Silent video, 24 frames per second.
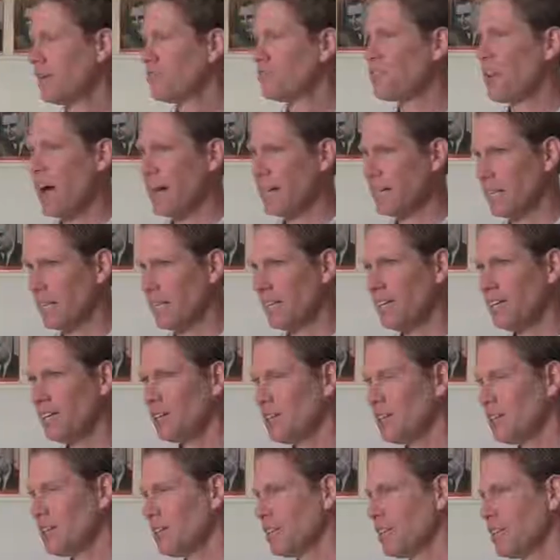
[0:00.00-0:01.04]
Finally,
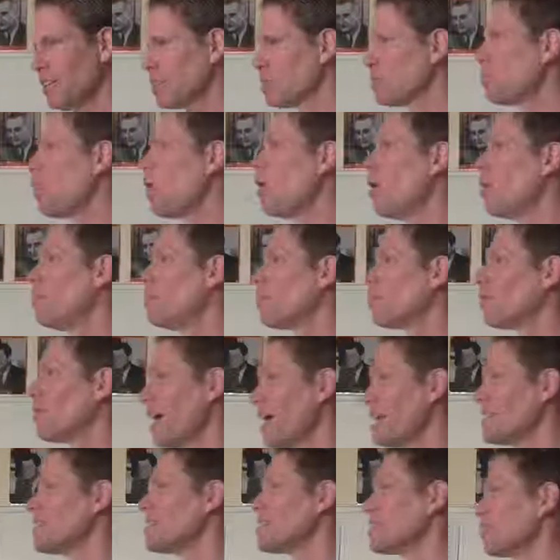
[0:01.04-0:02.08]
this poem
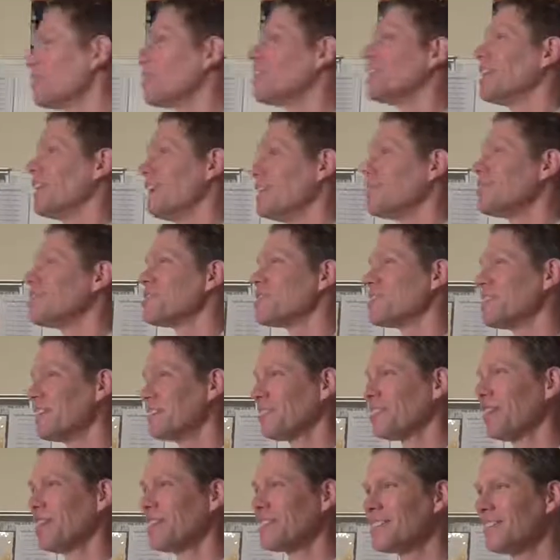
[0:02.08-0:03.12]
raises a really
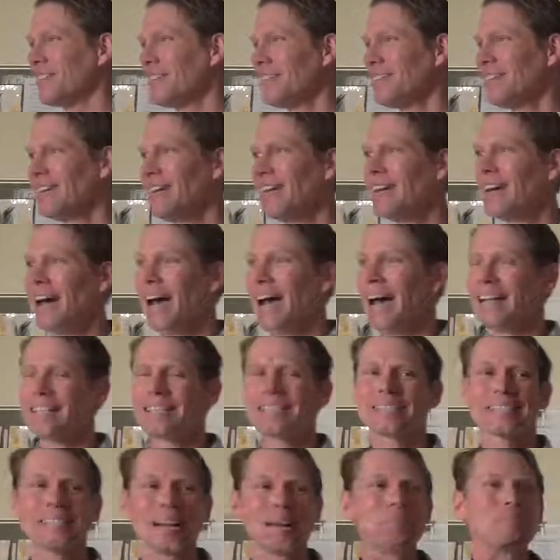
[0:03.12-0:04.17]
interesting question.
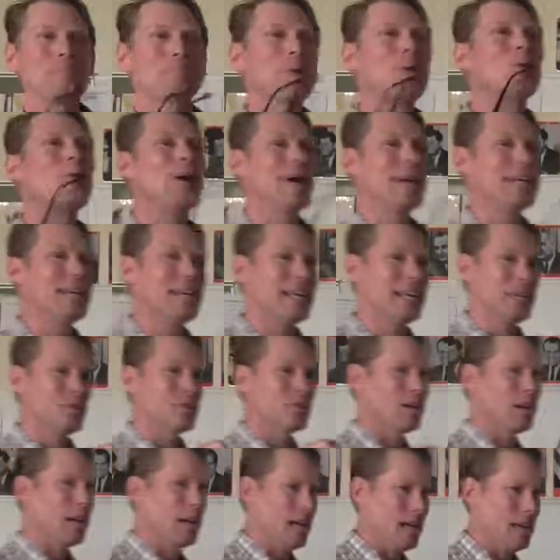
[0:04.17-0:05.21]
At some point in
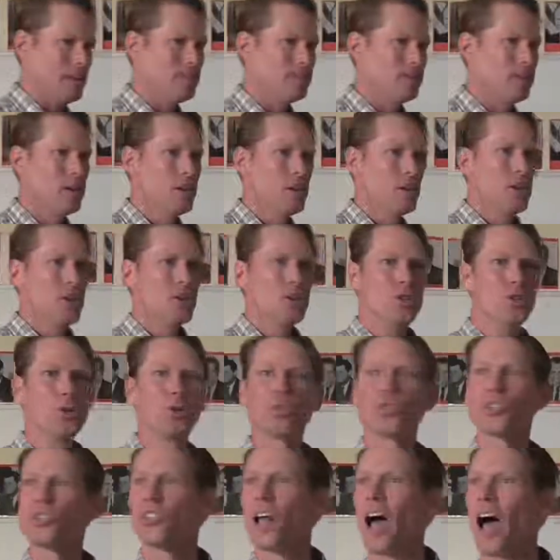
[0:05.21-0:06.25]
your life, you
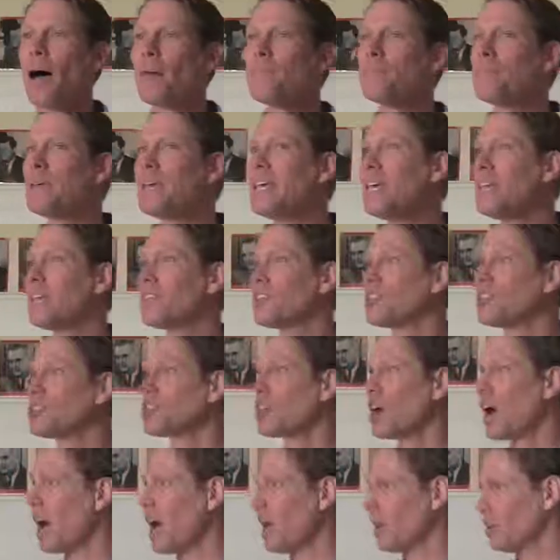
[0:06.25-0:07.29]
stop being the
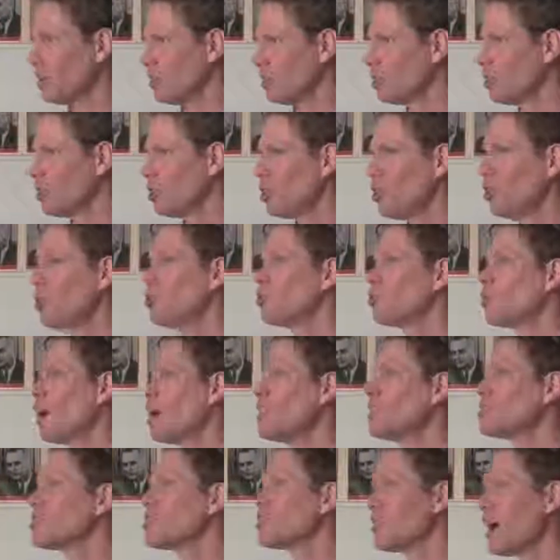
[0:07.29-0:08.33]
child who
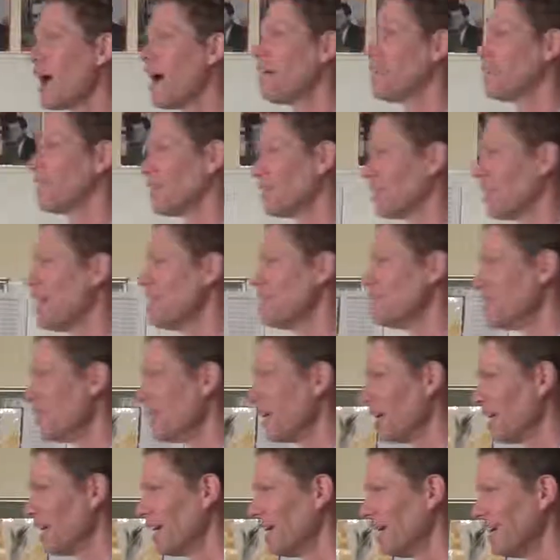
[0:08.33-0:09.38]
runs around the
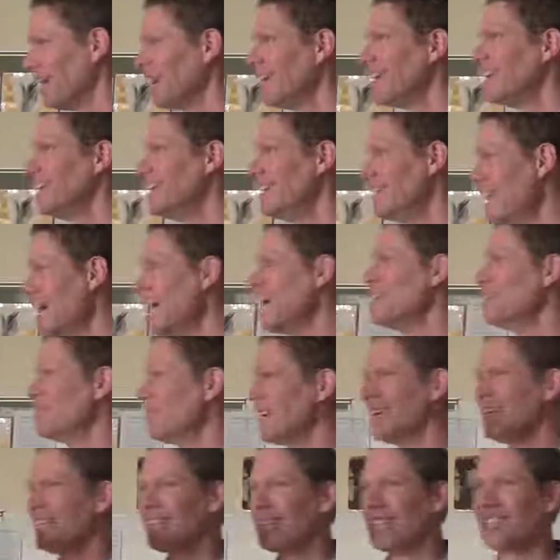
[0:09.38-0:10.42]
graveyard
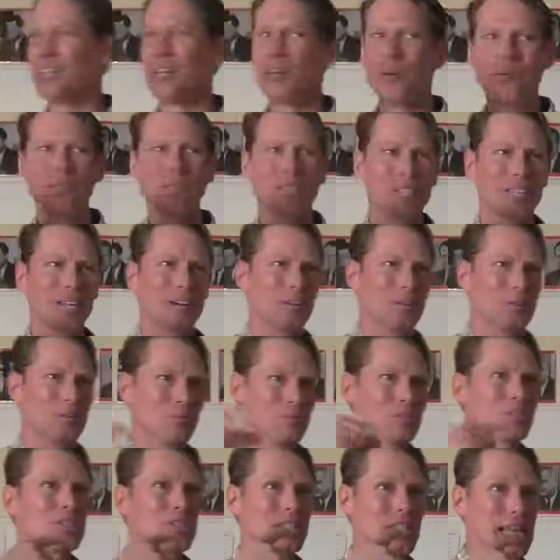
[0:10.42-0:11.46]
naming the
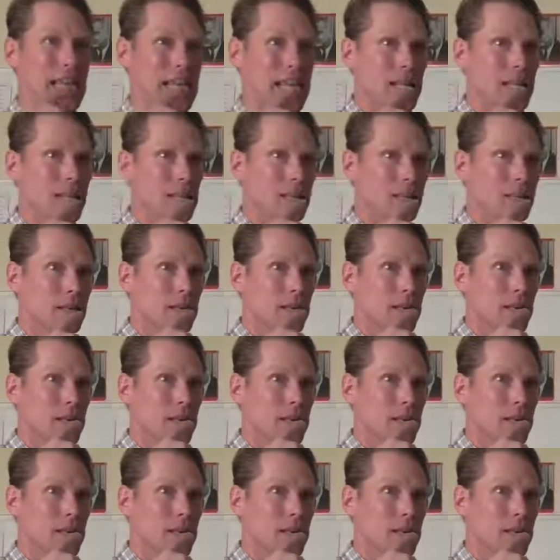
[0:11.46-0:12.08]
tombstone's teeth.